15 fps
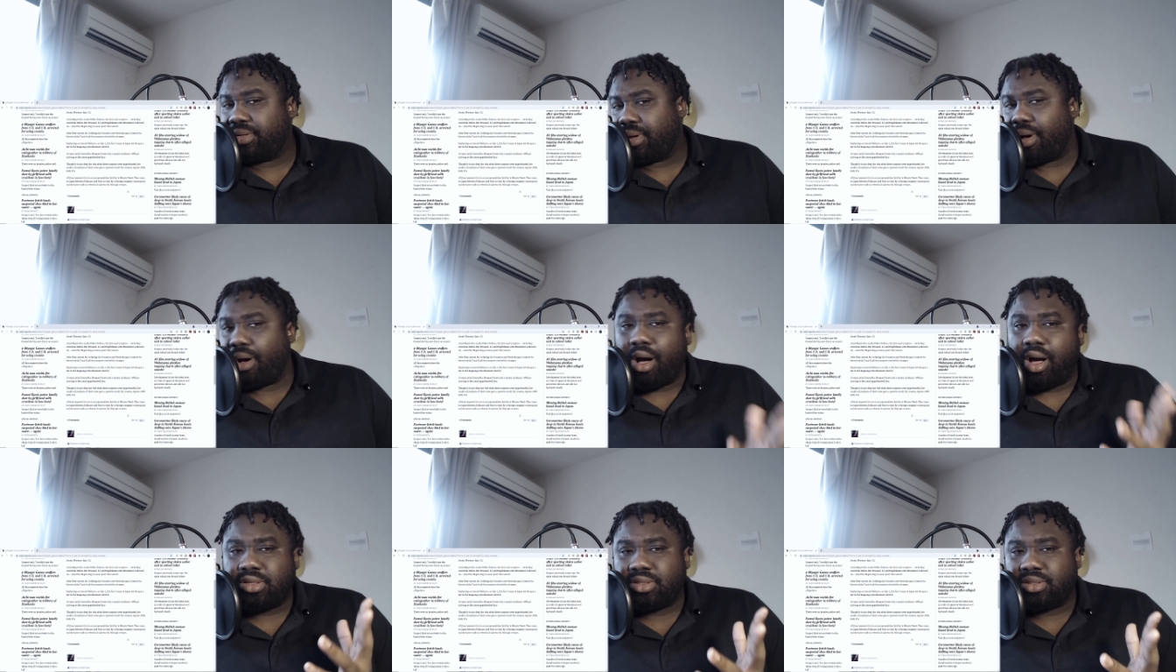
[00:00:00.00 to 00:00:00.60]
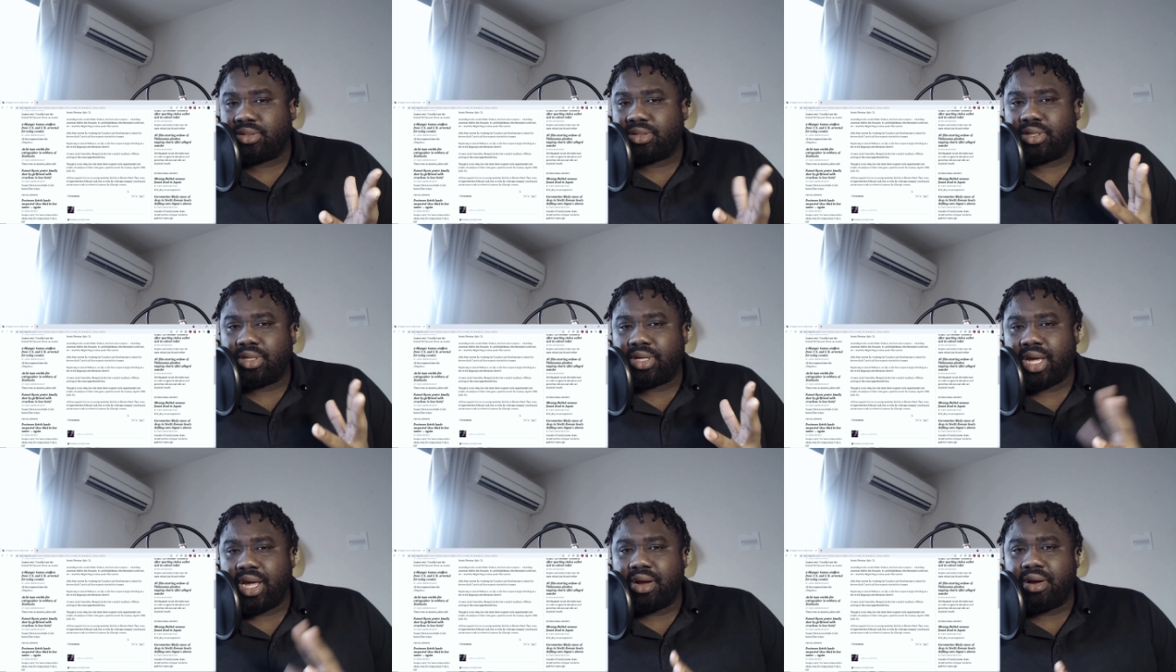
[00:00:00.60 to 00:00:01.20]
caught
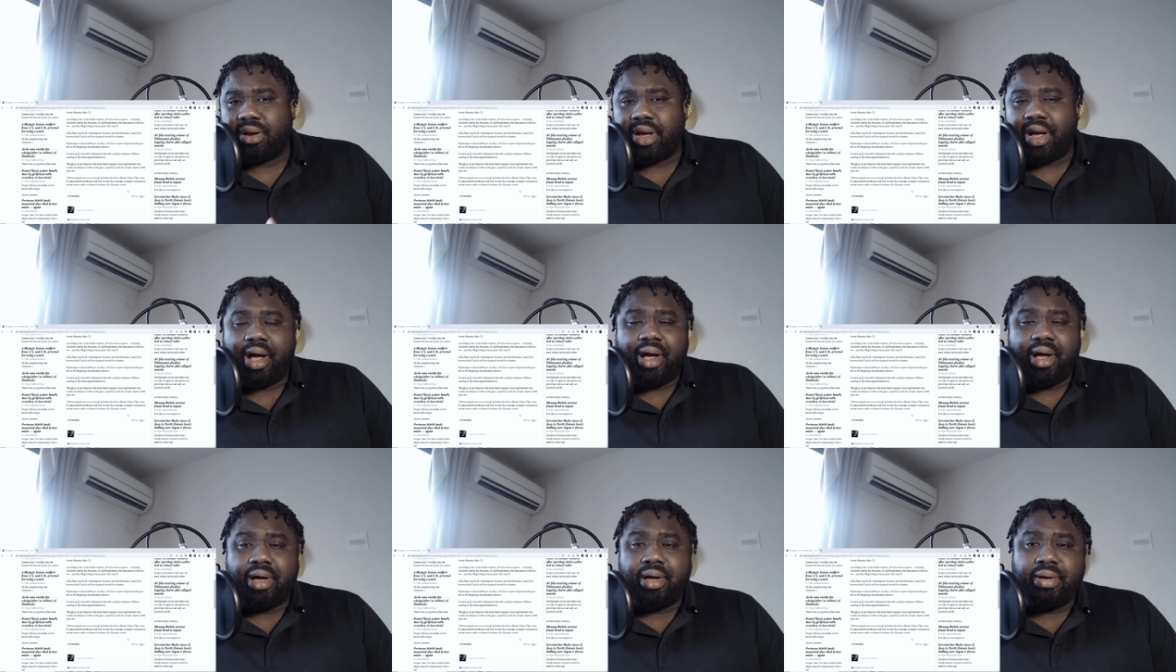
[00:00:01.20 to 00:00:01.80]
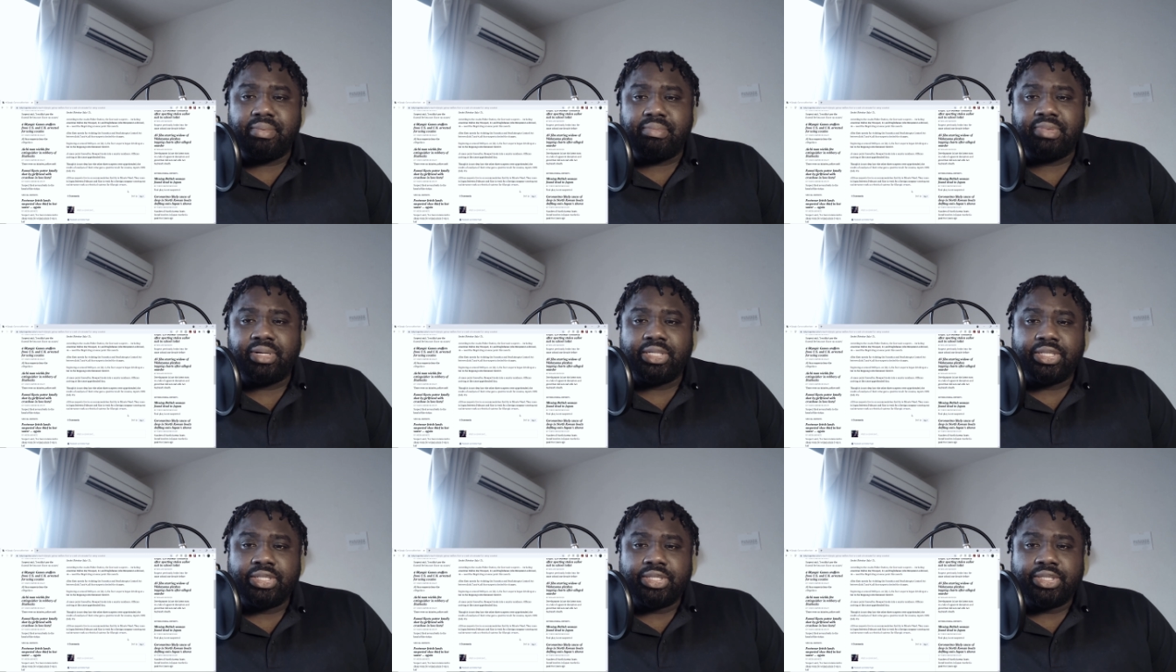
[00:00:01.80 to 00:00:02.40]
here?
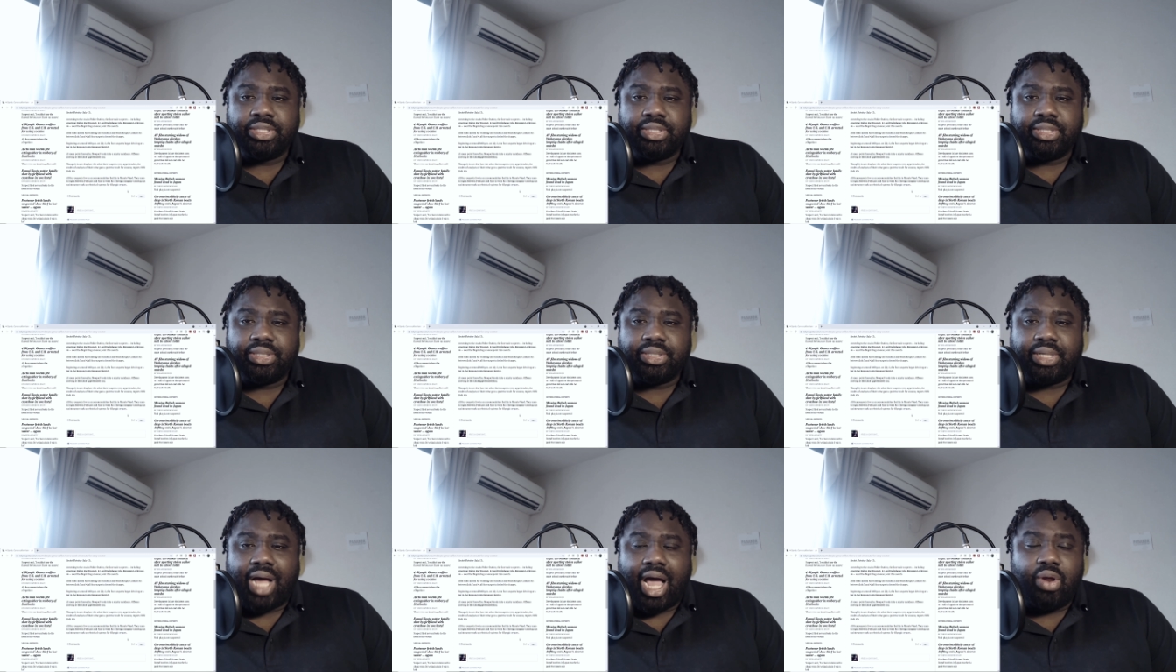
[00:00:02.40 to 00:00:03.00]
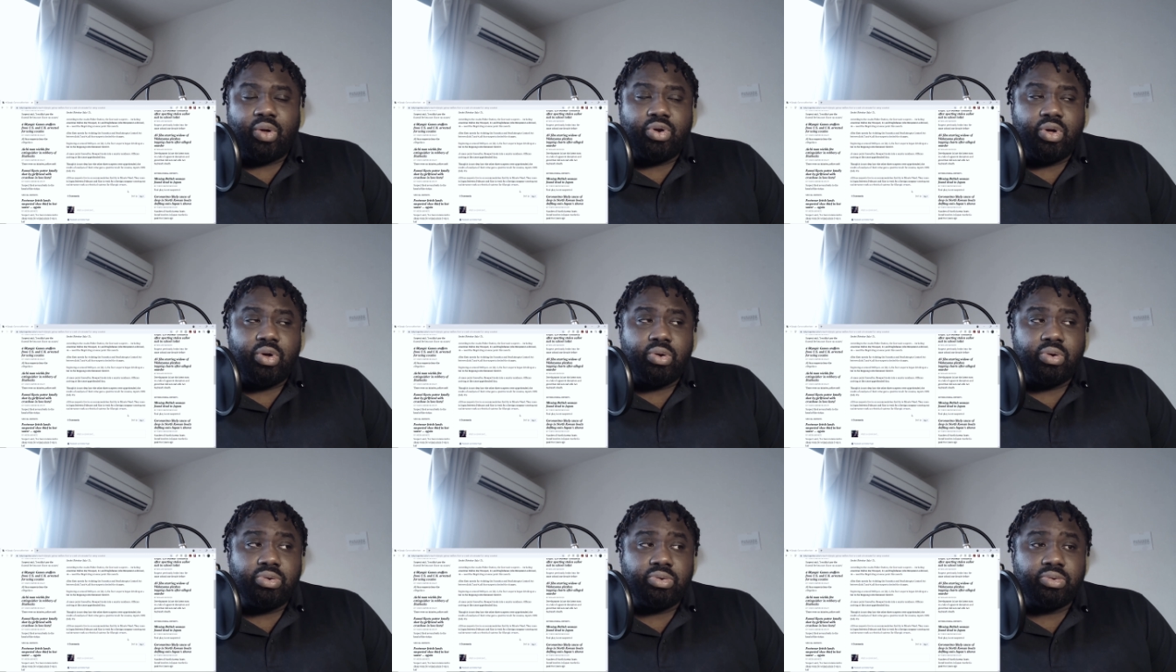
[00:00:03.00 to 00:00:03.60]
I don't
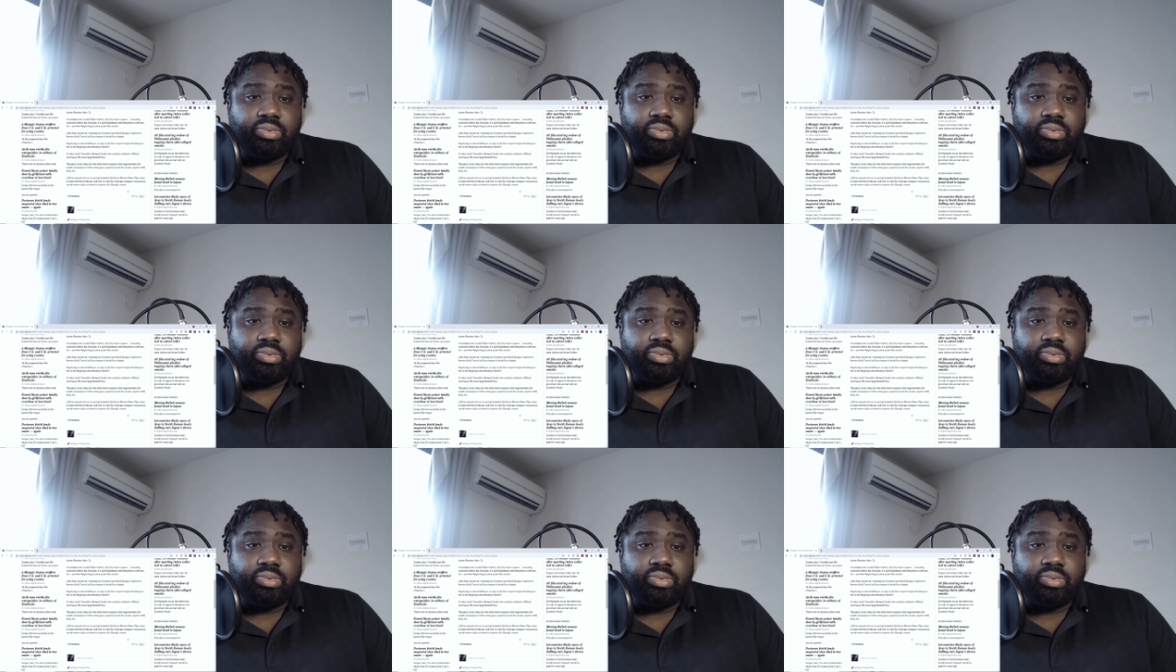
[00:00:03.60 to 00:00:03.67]
know.